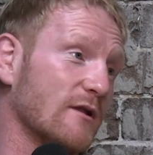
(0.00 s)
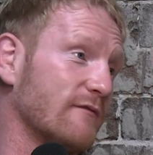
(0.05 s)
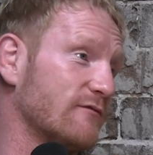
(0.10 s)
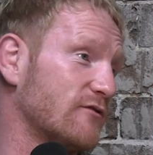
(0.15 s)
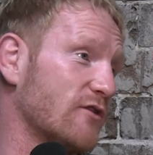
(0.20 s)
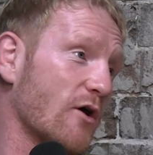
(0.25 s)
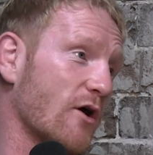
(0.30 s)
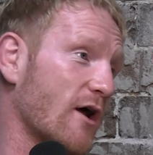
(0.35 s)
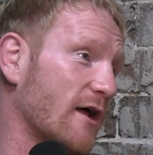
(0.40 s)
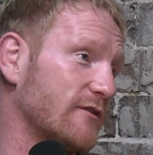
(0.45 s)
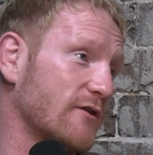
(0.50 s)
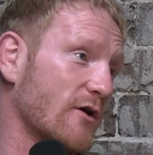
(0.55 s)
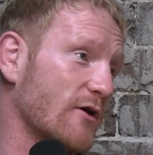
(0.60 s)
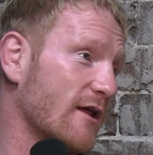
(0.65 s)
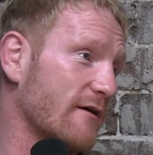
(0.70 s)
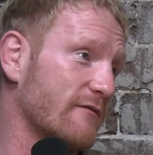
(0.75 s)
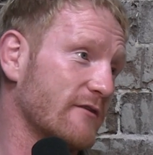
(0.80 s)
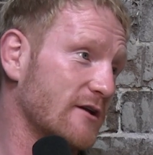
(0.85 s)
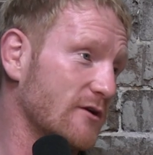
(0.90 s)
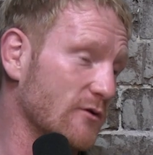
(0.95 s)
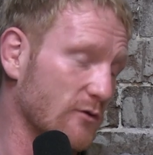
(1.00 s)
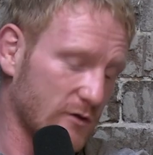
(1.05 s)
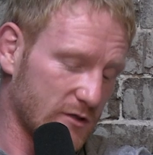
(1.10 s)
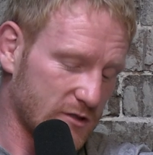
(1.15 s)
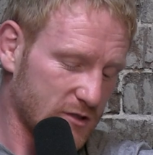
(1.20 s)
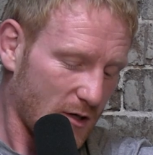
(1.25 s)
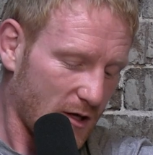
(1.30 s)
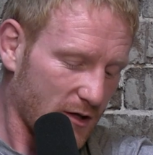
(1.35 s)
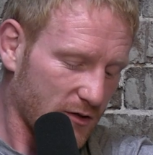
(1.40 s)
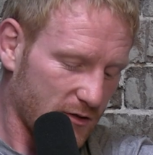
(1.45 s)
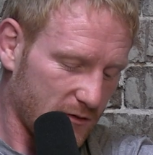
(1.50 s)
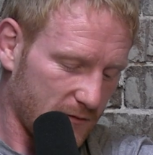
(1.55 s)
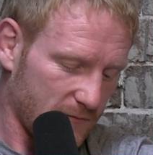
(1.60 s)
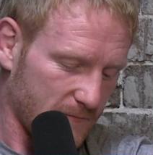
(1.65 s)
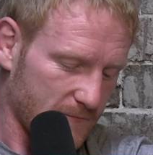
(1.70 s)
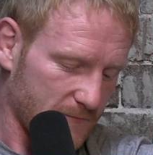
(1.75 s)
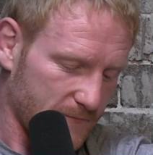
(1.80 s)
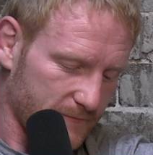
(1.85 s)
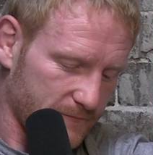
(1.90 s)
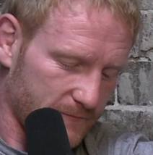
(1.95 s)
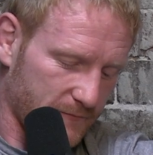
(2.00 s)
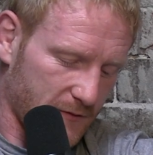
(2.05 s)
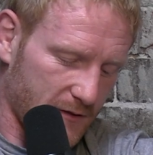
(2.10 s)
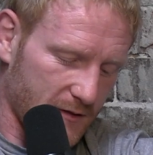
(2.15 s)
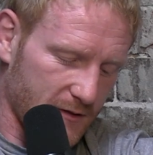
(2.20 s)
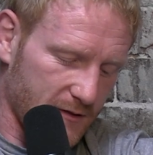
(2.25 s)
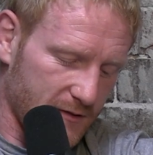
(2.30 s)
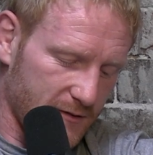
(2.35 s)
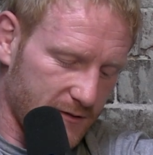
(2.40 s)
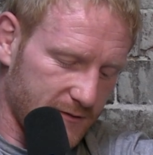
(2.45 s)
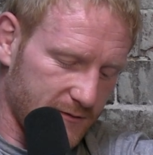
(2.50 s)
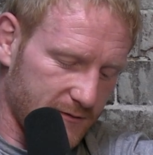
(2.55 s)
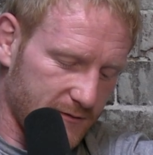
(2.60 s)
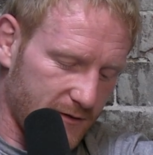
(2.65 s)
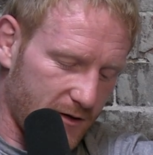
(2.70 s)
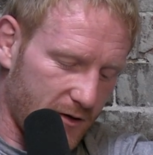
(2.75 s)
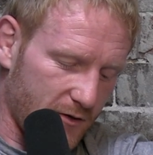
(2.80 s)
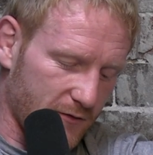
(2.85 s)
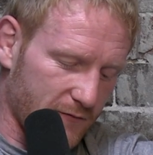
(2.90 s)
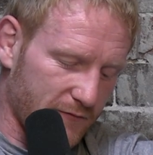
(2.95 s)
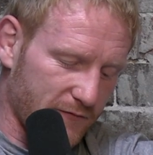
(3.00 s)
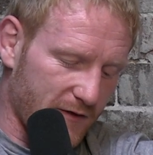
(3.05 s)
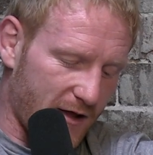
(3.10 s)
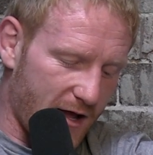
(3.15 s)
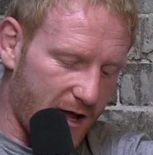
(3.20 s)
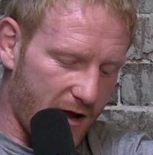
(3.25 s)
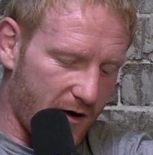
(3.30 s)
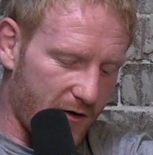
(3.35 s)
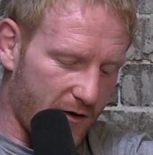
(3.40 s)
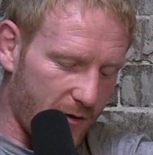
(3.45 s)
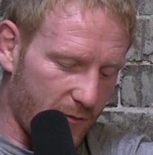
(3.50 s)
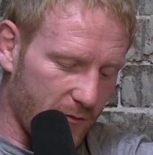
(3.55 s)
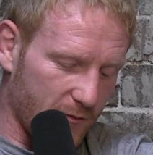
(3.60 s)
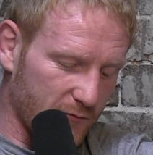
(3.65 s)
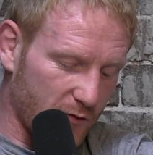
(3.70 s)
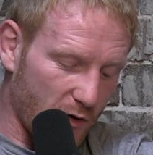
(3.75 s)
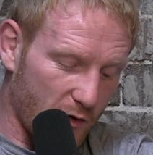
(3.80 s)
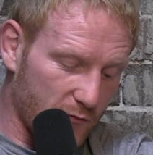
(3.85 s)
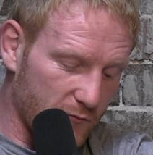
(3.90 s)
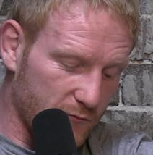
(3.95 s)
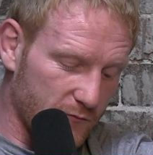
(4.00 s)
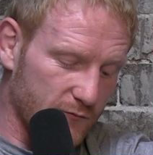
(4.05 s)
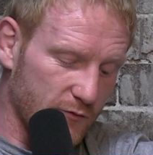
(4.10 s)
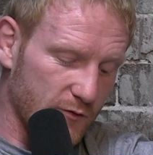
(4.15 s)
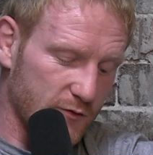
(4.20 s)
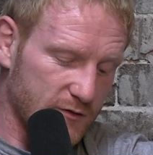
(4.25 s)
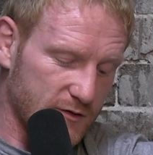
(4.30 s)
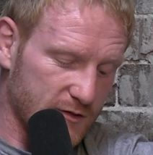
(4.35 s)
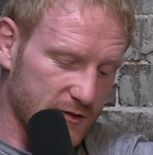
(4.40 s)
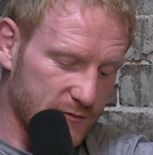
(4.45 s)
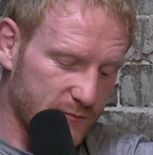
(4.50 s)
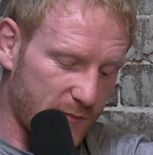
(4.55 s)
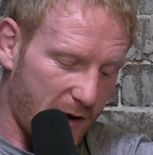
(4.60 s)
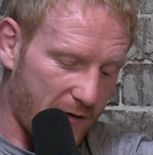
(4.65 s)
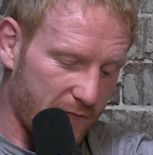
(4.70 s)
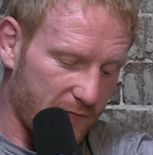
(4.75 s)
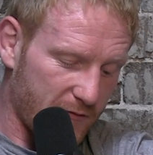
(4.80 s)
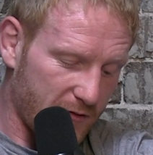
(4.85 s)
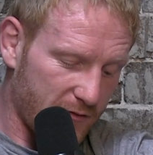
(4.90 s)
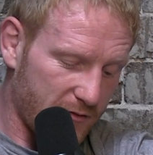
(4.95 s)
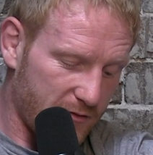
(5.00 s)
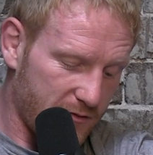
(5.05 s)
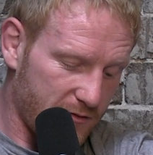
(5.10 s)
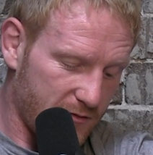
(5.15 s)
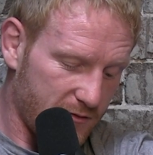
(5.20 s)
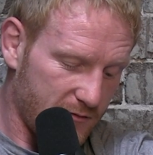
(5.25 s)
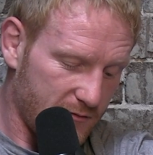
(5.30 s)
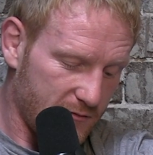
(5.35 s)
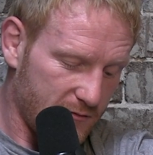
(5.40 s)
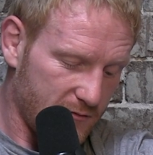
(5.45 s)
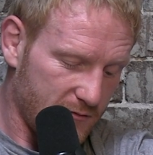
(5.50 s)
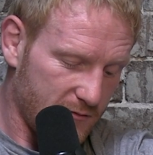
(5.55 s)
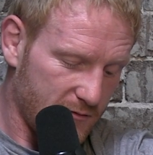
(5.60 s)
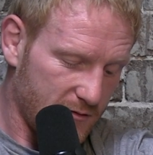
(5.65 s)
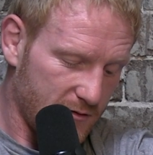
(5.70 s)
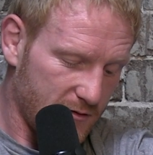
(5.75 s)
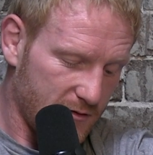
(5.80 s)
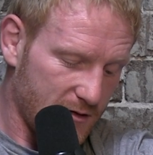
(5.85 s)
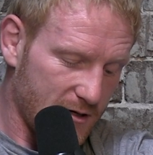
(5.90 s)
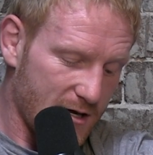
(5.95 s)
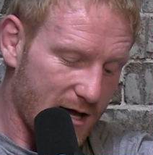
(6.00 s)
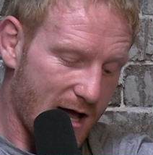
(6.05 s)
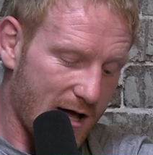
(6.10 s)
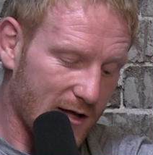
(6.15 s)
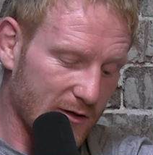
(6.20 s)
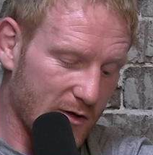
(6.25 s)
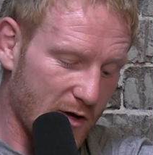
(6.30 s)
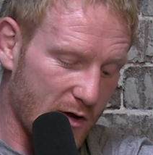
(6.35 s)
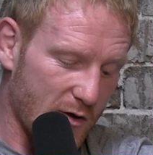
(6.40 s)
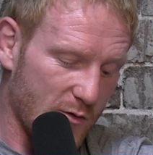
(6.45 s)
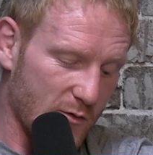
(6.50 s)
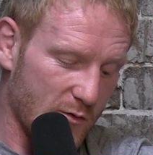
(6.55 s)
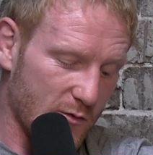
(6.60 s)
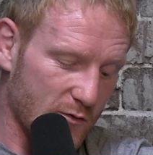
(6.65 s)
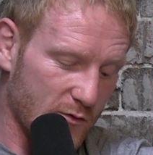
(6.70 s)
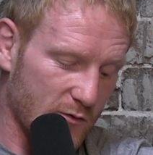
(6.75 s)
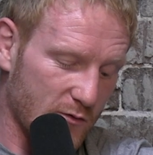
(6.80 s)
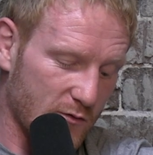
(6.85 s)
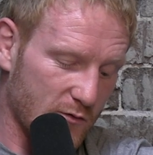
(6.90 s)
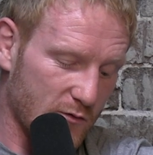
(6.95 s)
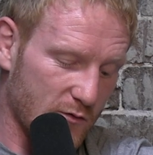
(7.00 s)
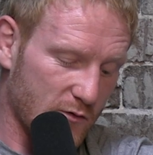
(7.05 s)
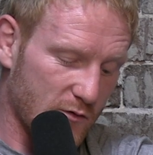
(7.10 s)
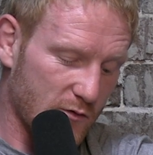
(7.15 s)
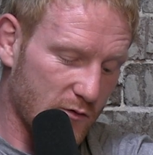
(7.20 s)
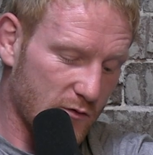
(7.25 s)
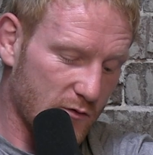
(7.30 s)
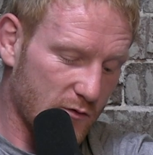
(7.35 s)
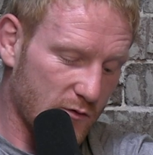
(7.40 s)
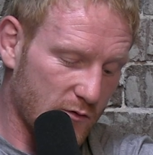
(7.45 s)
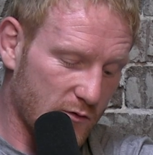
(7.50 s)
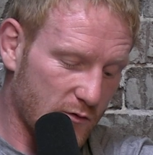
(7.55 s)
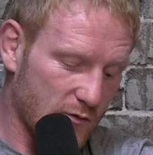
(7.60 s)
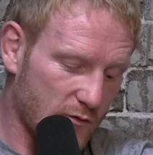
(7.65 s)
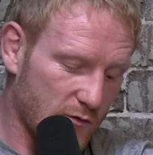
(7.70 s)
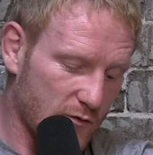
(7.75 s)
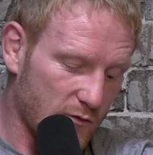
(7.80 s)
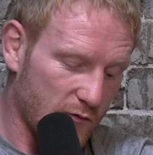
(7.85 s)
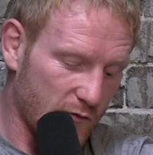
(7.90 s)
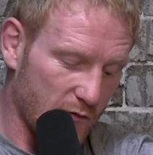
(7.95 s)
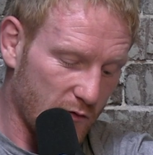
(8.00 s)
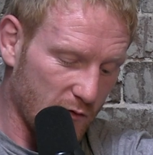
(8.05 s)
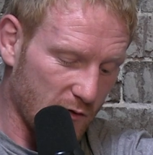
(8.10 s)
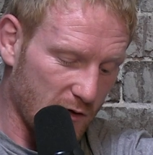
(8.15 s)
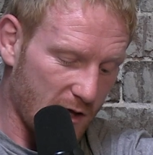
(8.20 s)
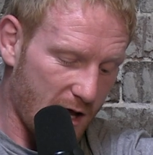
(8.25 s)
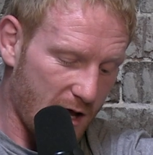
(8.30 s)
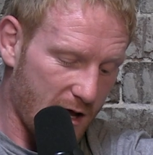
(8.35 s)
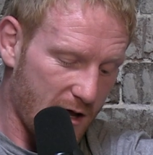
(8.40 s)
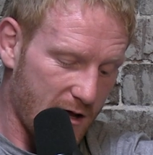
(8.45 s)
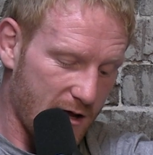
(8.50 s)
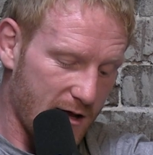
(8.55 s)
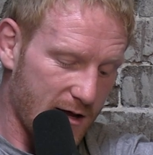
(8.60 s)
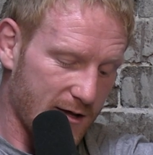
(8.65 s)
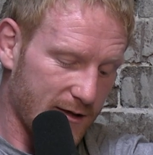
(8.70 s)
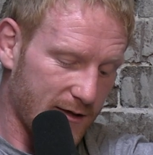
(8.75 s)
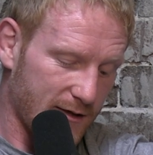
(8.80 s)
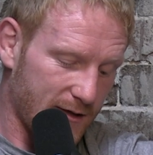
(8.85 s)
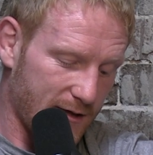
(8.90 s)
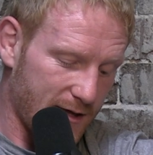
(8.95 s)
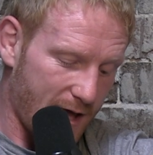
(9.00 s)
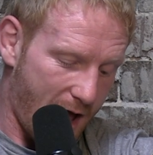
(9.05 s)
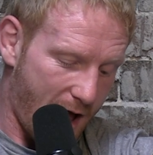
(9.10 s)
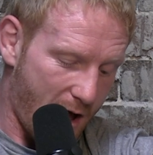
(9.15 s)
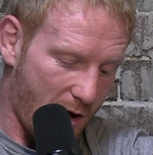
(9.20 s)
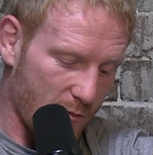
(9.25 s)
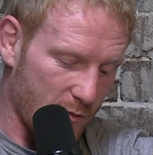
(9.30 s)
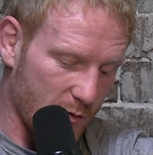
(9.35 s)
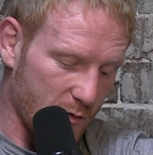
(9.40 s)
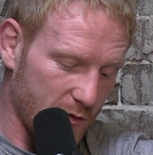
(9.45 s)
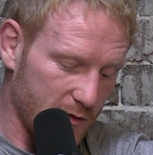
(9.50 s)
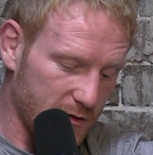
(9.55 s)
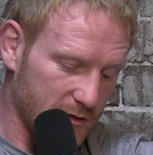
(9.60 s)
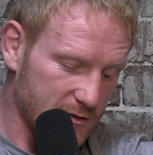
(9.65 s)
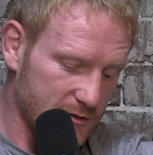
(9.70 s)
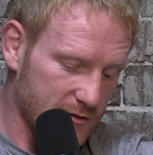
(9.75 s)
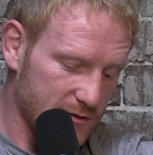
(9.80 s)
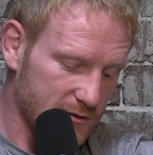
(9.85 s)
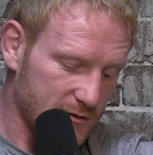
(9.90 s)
Well, you're going to have to put it in order on the fly here. On the fly. All right, we've got Roosters, Penrith. I'll go Cronulla, Cowboys.